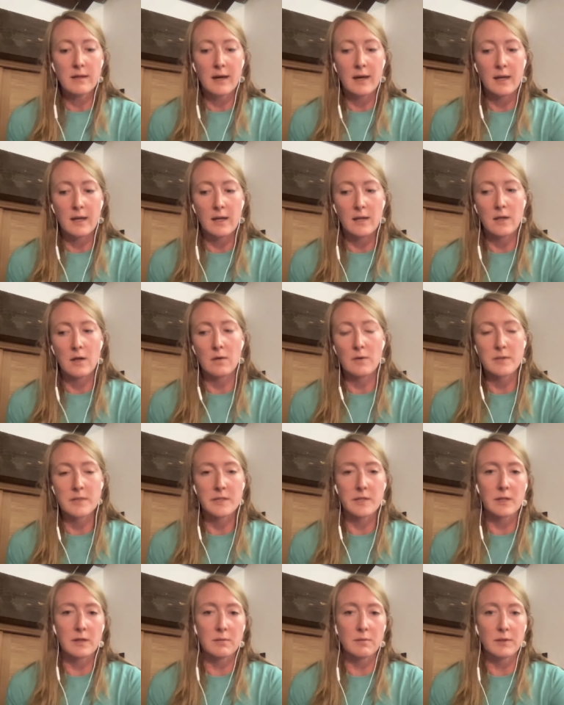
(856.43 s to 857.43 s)
that I know
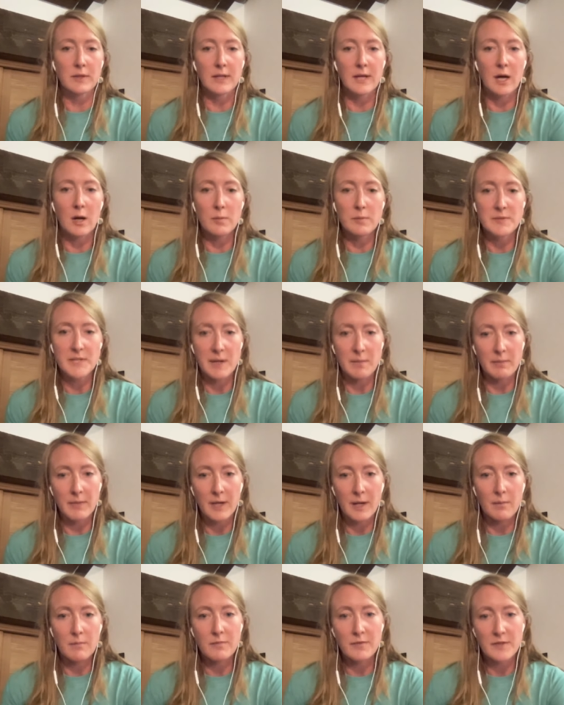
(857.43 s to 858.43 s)
is going to really help set
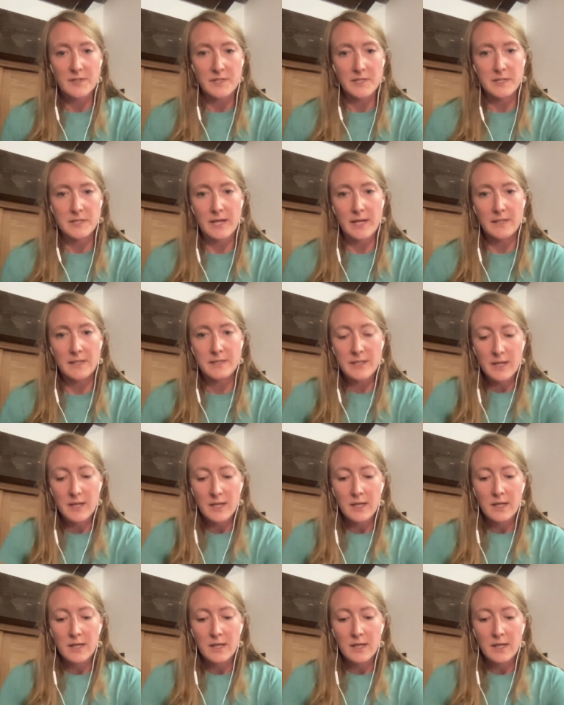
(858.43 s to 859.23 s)
me up for success.